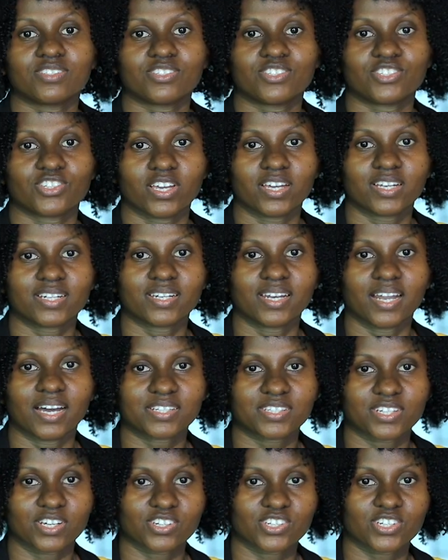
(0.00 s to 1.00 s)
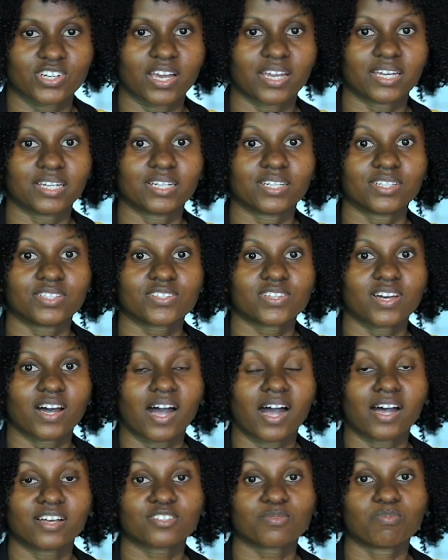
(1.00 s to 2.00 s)
Jade Natasha Eliza
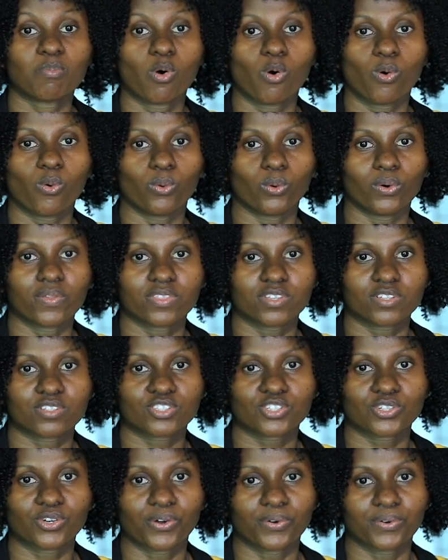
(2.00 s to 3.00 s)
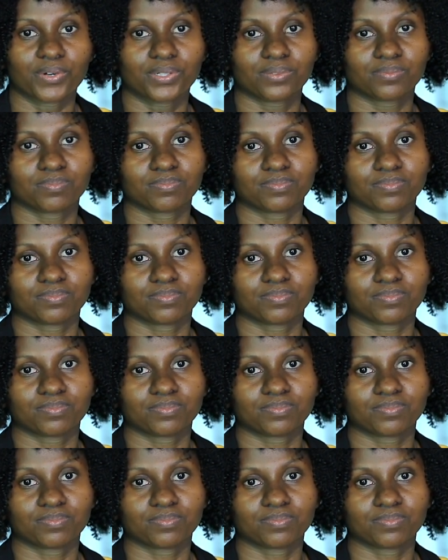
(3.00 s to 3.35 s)
has more on this story.